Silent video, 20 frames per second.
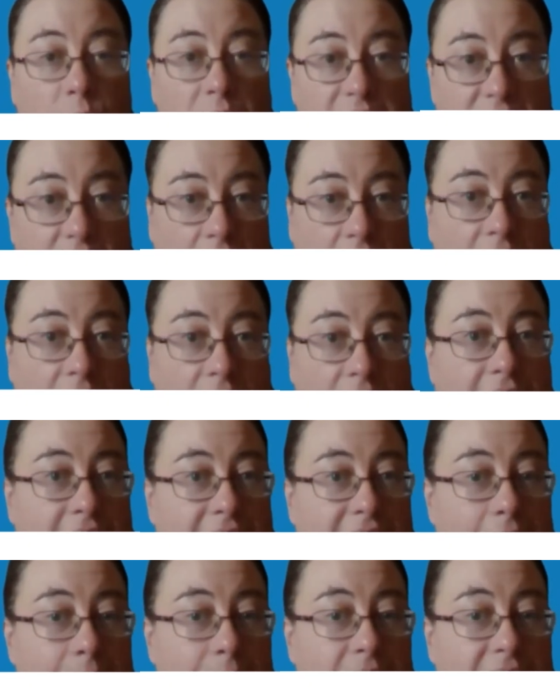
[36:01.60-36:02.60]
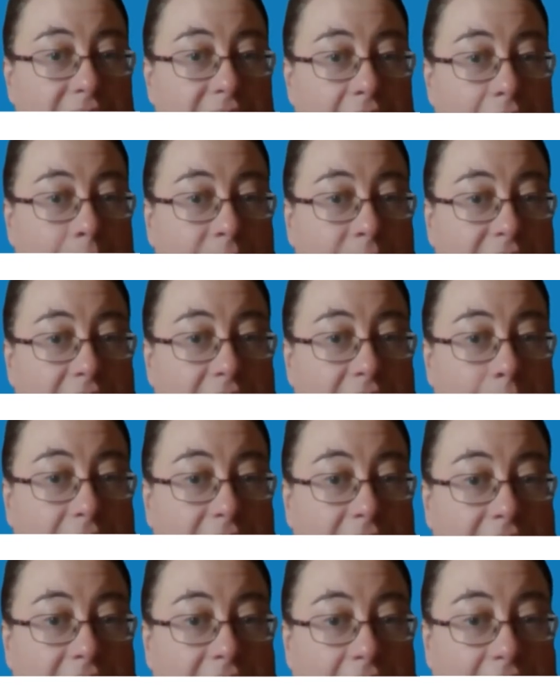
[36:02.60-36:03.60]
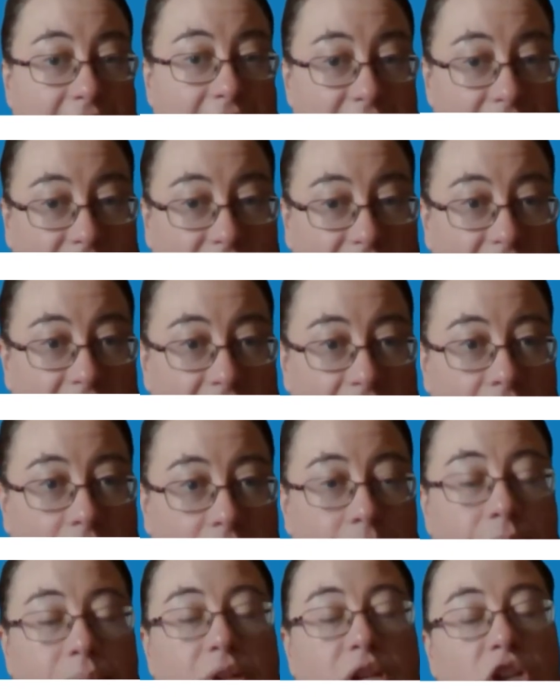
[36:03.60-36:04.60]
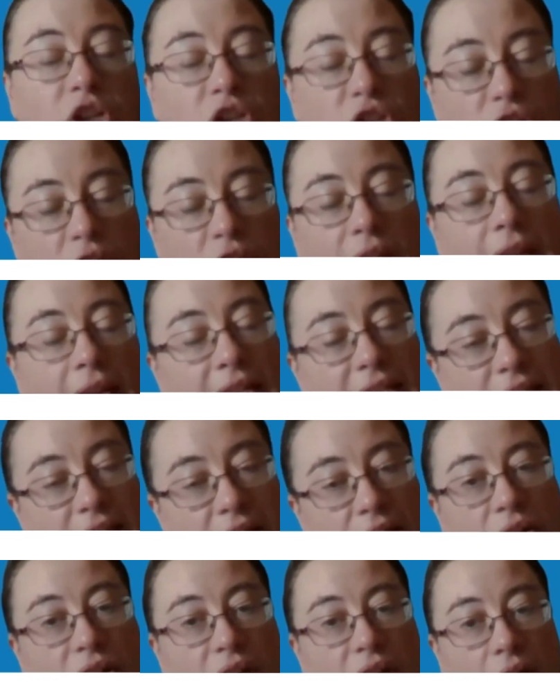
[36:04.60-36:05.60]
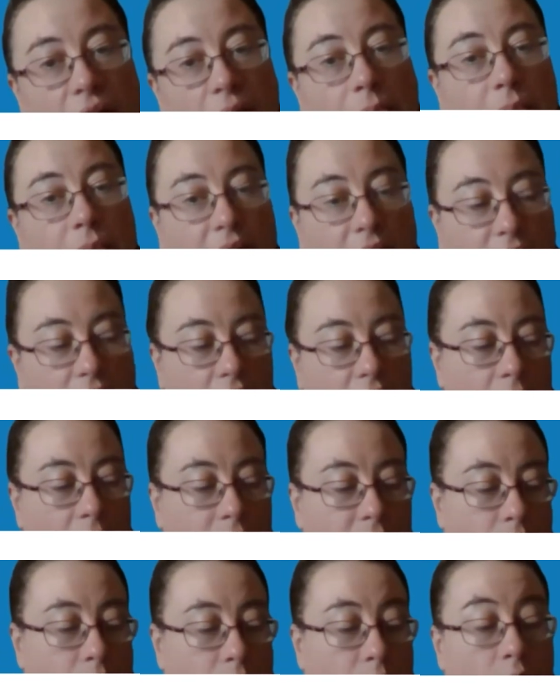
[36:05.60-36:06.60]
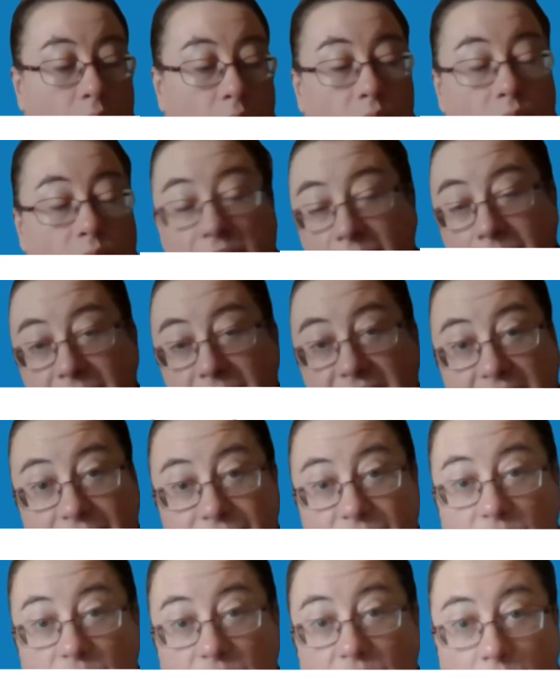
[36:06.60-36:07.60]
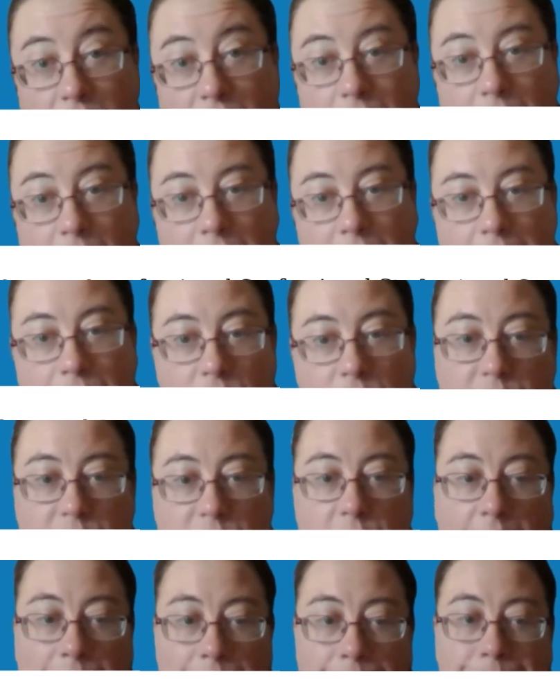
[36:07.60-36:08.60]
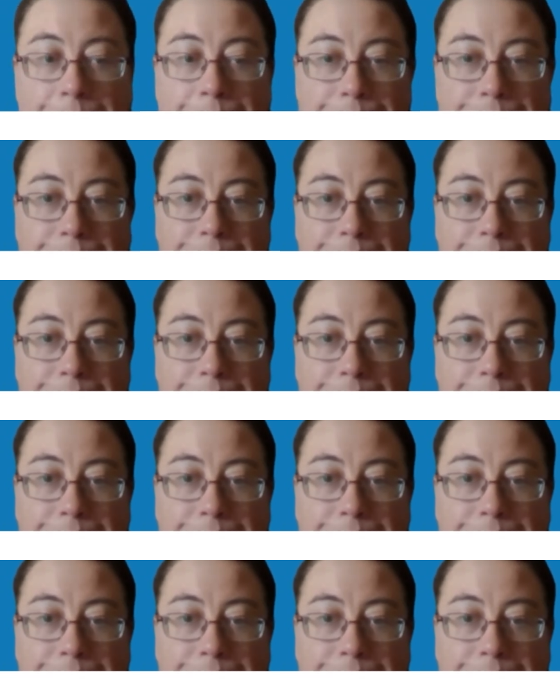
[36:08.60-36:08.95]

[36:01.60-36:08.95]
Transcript: we certainly can accept the same CPD activities, but you do need to log it on MyARB or REBAs if you're a REBA member as well.